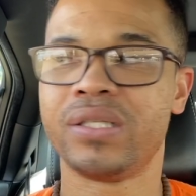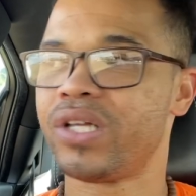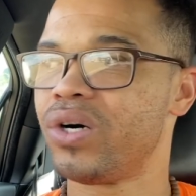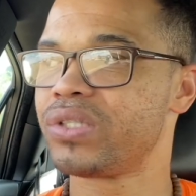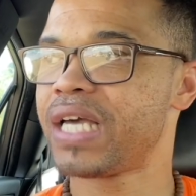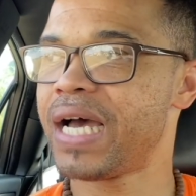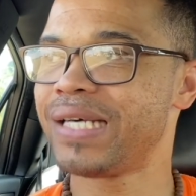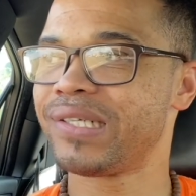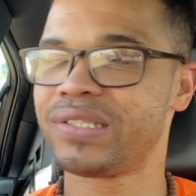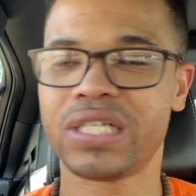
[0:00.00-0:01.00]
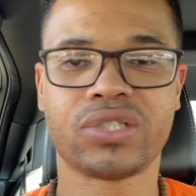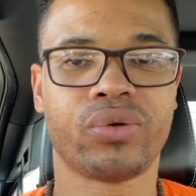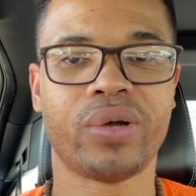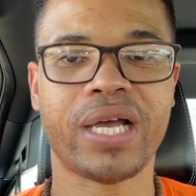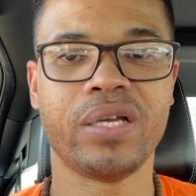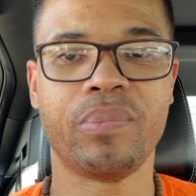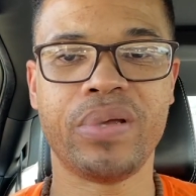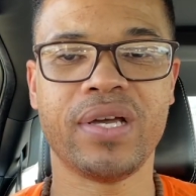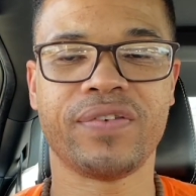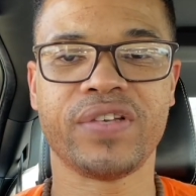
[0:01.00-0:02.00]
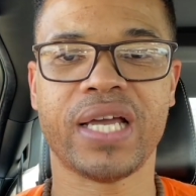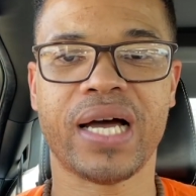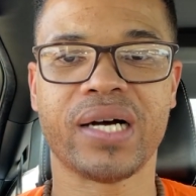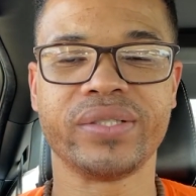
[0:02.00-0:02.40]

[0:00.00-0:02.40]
those guys are just creating the build for y'all.